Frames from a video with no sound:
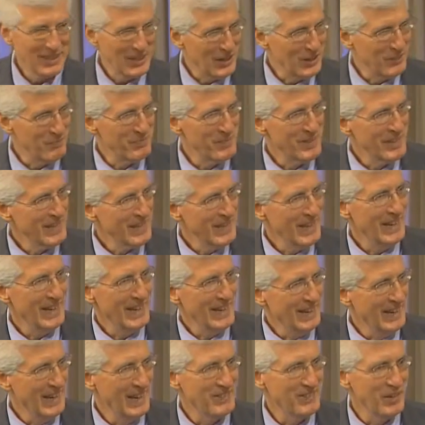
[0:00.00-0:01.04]

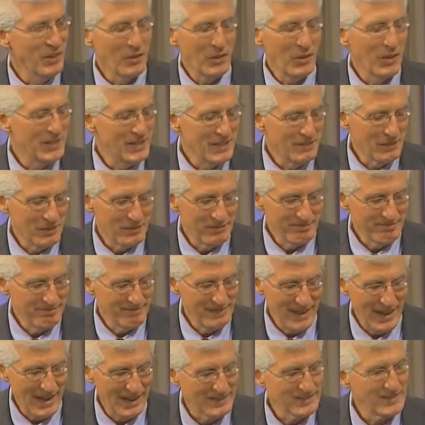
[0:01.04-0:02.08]
And although I never
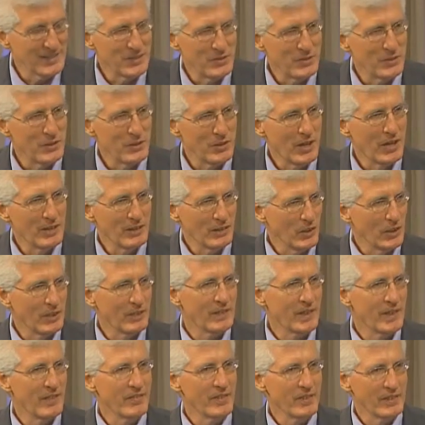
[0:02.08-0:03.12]
ask, I look
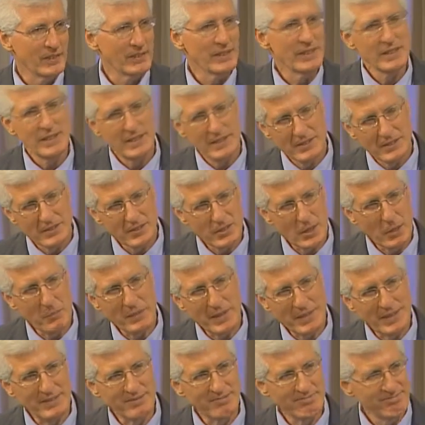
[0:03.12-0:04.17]
at that and think
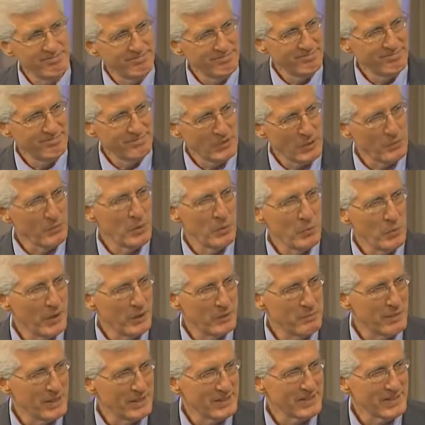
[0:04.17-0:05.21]
something
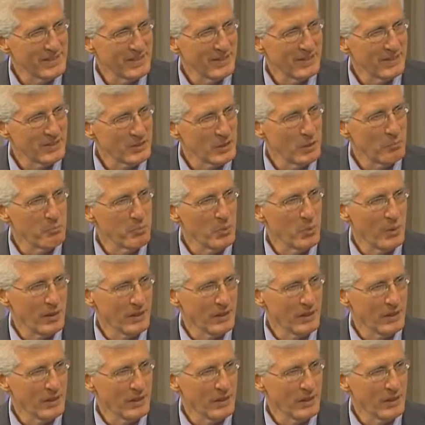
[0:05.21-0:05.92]
went amiss there at some point.